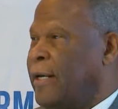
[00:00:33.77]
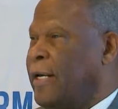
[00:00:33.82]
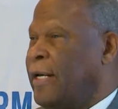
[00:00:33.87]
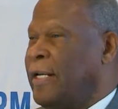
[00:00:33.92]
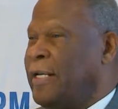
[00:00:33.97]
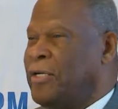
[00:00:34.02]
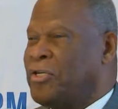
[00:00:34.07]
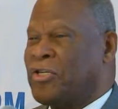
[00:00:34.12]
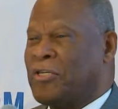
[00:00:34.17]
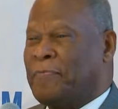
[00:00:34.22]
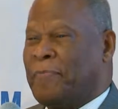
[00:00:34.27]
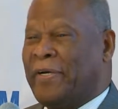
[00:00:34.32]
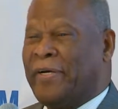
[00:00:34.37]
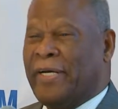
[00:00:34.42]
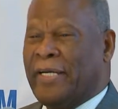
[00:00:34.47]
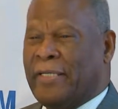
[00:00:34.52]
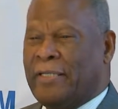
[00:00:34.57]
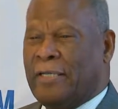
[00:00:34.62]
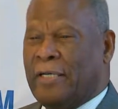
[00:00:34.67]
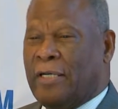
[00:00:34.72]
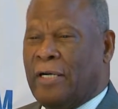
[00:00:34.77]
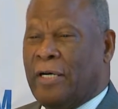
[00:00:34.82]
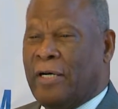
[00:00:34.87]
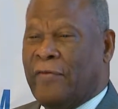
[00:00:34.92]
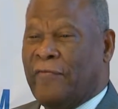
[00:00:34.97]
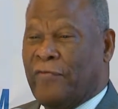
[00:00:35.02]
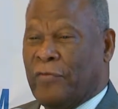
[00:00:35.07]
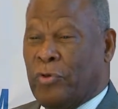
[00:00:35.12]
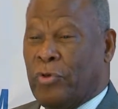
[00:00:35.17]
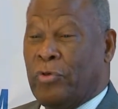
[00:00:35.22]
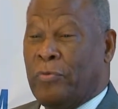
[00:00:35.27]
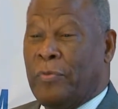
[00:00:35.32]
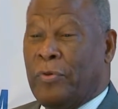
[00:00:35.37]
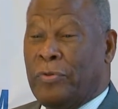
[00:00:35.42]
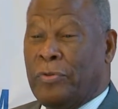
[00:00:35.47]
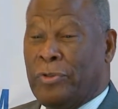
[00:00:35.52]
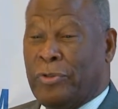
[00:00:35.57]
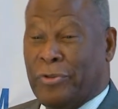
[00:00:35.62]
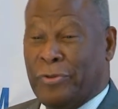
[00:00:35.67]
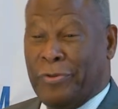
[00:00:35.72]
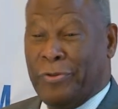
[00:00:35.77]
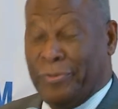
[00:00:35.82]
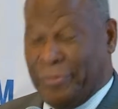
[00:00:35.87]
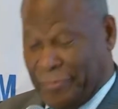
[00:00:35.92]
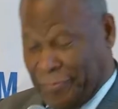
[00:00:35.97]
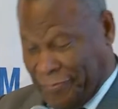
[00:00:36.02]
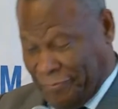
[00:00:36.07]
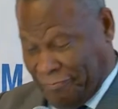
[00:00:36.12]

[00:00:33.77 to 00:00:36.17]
In the spirit of Ubuntu,